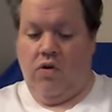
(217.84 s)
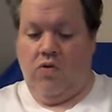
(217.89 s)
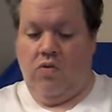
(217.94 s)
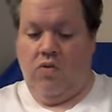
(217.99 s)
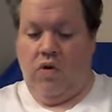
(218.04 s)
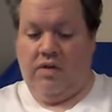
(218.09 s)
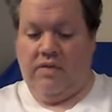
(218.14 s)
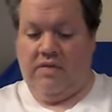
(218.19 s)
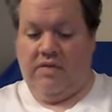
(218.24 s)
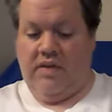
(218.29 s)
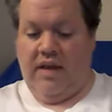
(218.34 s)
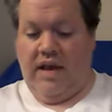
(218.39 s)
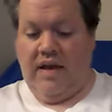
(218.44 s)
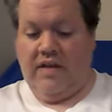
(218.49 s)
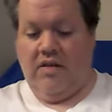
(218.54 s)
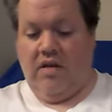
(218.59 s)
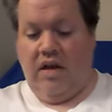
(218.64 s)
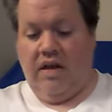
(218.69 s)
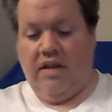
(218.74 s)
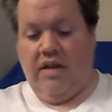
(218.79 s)

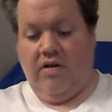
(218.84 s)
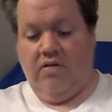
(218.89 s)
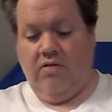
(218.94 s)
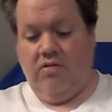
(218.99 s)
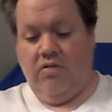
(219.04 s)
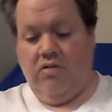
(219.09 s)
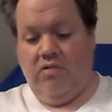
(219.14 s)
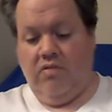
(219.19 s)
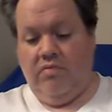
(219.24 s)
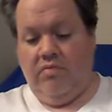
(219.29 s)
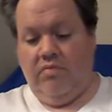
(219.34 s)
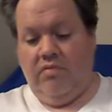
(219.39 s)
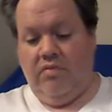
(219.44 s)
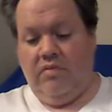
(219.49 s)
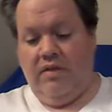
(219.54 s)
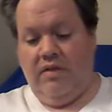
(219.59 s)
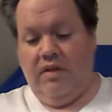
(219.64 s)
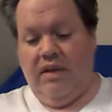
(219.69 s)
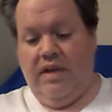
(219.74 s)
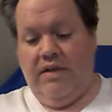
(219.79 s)
Quonsett, an
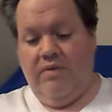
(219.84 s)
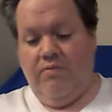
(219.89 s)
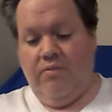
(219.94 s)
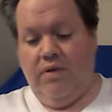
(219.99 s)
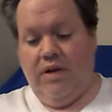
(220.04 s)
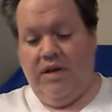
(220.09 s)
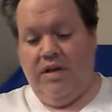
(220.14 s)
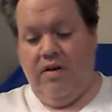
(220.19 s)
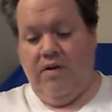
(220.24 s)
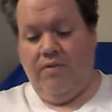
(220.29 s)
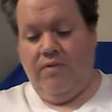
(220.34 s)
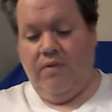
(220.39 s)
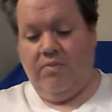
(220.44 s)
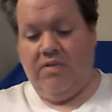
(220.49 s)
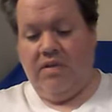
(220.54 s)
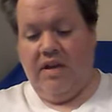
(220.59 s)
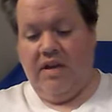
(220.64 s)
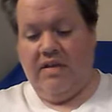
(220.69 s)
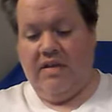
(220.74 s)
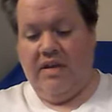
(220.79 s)
elderly widow from
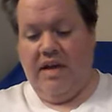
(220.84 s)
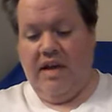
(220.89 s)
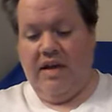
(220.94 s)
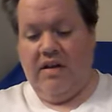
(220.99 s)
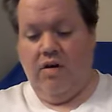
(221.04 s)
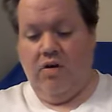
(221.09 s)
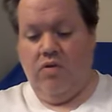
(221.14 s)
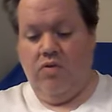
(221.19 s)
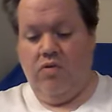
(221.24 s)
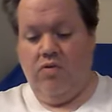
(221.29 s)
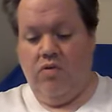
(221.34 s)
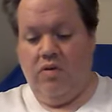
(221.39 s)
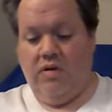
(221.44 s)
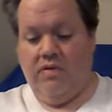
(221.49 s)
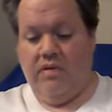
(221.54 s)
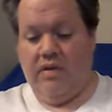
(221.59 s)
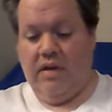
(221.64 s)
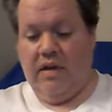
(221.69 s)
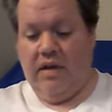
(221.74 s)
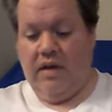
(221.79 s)
San Diego who
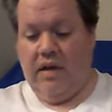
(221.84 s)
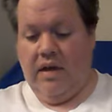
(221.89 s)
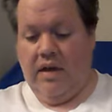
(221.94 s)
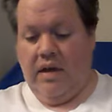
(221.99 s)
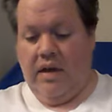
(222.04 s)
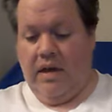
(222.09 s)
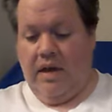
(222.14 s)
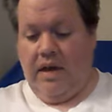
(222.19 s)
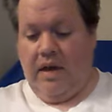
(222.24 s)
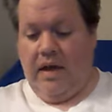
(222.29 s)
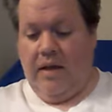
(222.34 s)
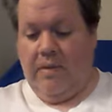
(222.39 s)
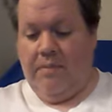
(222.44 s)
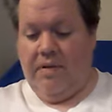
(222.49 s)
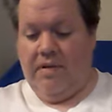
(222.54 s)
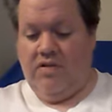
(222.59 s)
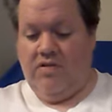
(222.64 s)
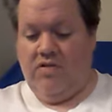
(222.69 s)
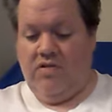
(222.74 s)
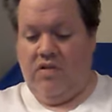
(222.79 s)
is,
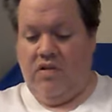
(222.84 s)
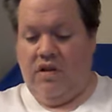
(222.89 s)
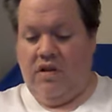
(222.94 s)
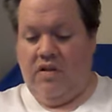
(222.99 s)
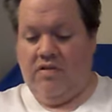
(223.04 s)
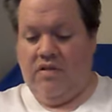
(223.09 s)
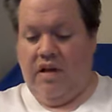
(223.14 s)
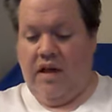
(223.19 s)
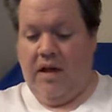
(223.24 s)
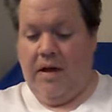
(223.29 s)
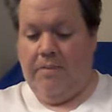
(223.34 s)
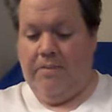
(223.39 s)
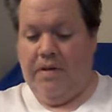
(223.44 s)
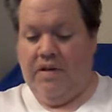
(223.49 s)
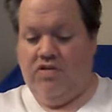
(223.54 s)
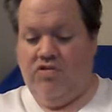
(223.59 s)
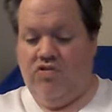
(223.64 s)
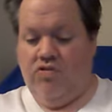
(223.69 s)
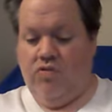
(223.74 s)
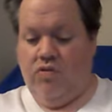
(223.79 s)
is a
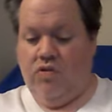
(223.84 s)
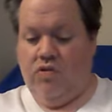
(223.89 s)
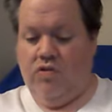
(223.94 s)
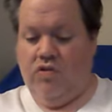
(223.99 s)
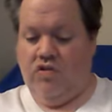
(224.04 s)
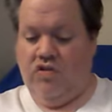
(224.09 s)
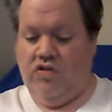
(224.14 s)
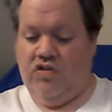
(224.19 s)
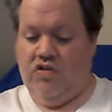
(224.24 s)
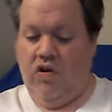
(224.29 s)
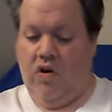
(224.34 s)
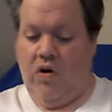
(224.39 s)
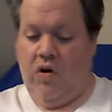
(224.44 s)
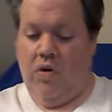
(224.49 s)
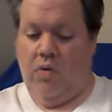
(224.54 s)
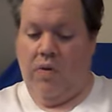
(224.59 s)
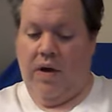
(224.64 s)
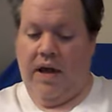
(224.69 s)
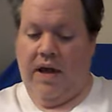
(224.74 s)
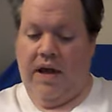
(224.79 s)
habitual
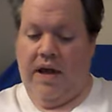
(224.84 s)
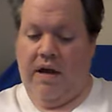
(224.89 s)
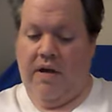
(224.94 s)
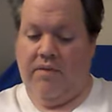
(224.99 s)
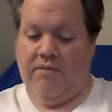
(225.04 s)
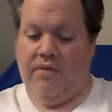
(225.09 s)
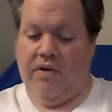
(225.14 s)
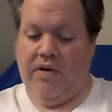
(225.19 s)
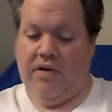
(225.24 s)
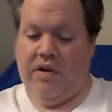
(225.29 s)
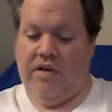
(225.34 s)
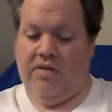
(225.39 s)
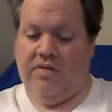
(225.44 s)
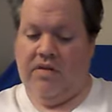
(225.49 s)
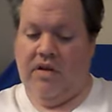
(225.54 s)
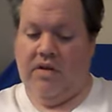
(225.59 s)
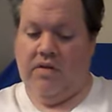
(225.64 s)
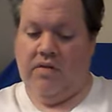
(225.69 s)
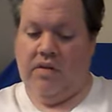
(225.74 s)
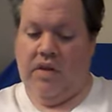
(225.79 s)
stowaway on various
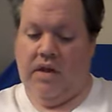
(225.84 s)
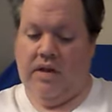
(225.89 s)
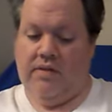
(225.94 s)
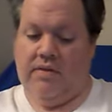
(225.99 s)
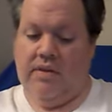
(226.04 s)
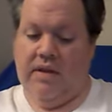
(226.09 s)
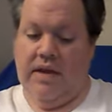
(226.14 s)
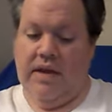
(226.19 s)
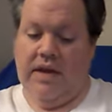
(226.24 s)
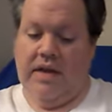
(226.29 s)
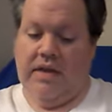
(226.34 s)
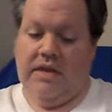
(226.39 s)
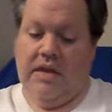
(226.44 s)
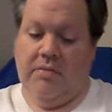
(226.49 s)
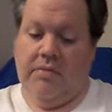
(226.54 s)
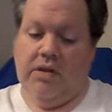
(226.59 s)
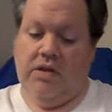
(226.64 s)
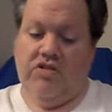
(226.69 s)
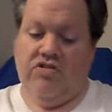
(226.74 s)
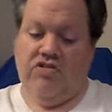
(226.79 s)
airlines.
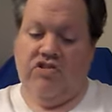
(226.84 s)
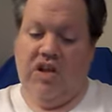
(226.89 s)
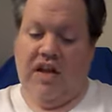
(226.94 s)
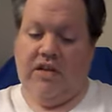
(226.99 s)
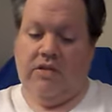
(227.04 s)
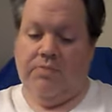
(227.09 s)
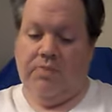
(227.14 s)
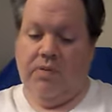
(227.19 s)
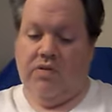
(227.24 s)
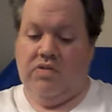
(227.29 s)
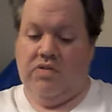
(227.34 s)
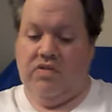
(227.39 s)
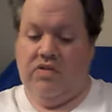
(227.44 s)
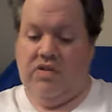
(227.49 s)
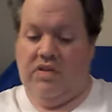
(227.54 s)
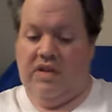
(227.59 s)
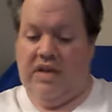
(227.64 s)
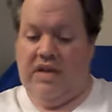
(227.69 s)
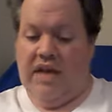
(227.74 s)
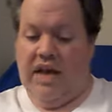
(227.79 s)
Demolition
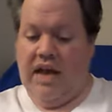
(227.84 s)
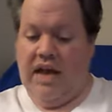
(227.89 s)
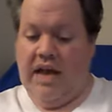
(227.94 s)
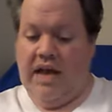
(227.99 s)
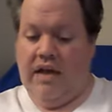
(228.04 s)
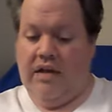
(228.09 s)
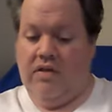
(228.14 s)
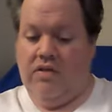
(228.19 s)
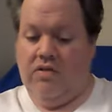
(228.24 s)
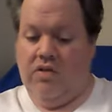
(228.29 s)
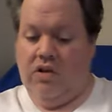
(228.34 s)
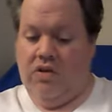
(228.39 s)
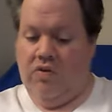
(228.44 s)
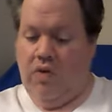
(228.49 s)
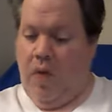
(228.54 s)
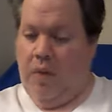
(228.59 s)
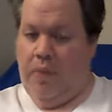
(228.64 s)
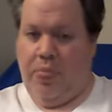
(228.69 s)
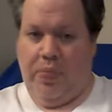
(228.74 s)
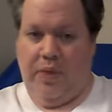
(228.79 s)
expert D
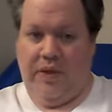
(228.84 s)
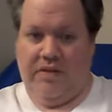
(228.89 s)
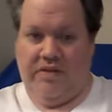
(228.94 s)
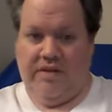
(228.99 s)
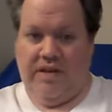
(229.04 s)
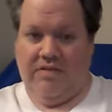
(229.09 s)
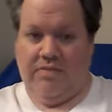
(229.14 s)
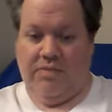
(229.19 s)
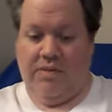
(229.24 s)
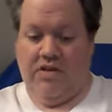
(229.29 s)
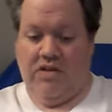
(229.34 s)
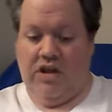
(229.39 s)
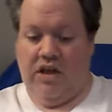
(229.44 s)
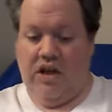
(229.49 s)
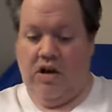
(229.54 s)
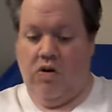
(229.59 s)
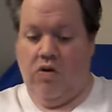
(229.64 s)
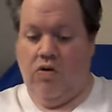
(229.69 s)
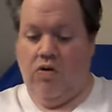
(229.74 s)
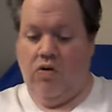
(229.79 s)

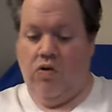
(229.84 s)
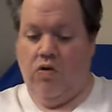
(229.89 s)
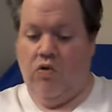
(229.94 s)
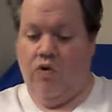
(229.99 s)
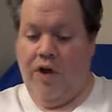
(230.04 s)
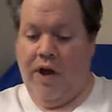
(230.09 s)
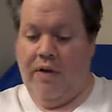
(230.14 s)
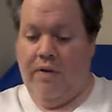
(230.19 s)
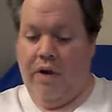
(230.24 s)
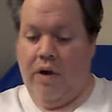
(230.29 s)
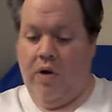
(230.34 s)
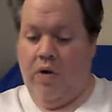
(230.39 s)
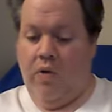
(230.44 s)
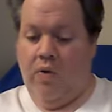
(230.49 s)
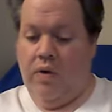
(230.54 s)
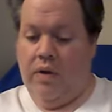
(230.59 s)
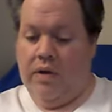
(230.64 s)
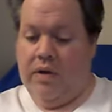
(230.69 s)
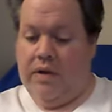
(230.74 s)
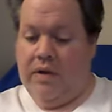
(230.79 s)
O
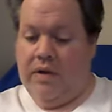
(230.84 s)
Guerrero,